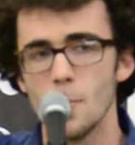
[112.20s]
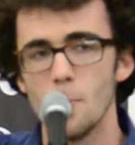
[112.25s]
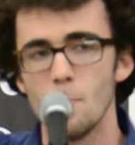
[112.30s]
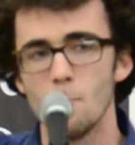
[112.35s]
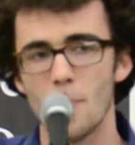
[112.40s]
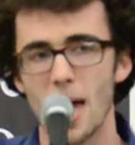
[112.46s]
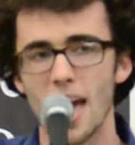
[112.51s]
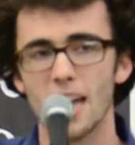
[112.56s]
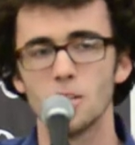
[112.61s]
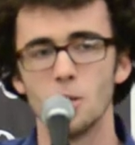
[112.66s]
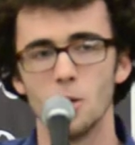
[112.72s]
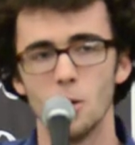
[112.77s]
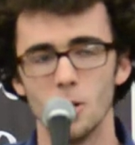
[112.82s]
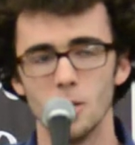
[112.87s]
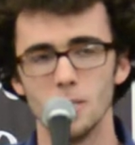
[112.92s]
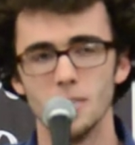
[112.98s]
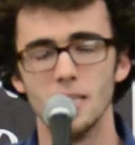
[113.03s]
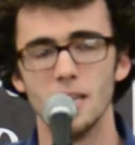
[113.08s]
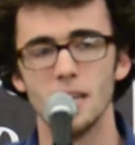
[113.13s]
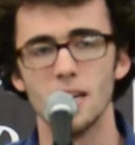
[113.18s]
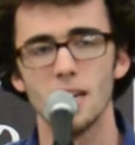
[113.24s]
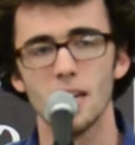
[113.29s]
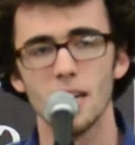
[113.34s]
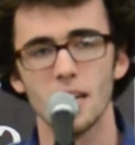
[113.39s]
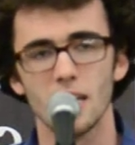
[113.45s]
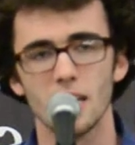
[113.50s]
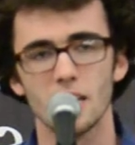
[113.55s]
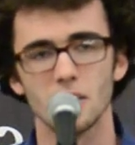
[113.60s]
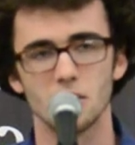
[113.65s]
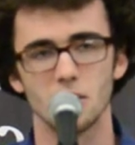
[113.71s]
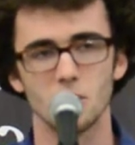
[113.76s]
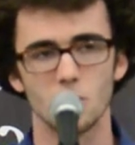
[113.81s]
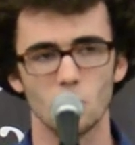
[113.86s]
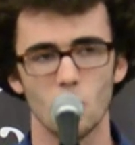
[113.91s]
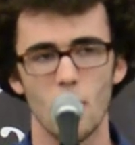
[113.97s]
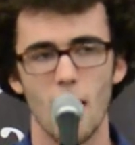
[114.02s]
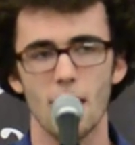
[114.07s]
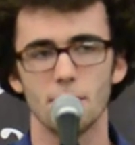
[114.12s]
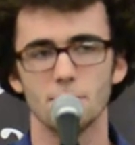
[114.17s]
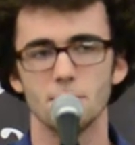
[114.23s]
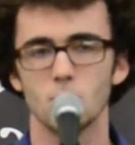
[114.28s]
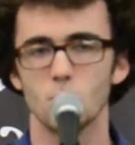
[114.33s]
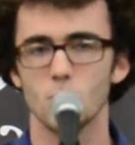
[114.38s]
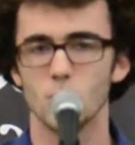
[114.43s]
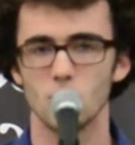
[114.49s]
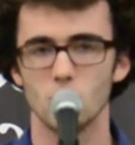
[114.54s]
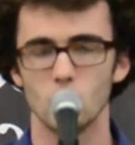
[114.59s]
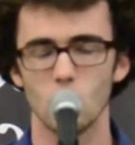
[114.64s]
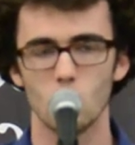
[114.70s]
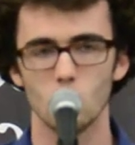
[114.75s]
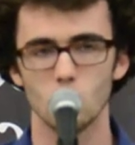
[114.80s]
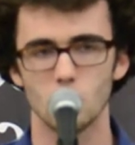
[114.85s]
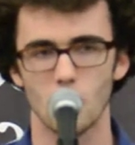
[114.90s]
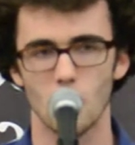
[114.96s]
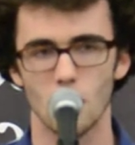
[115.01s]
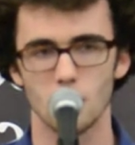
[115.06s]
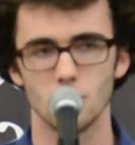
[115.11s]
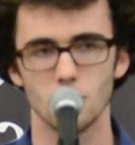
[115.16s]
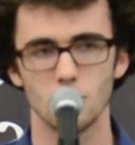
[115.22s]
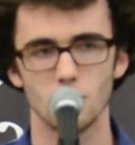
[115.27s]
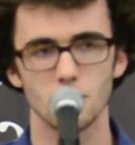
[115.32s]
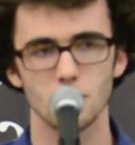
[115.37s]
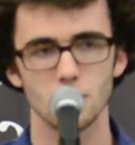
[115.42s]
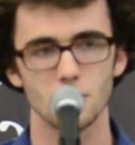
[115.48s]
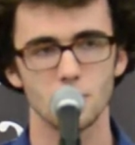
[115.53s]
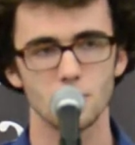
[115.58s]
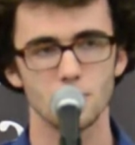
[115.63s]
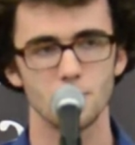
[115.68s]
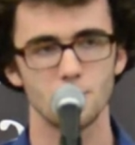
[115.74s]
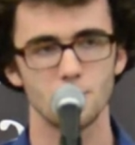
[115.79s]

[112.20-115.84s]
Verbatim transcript: Manhood is a draft with no dodgers.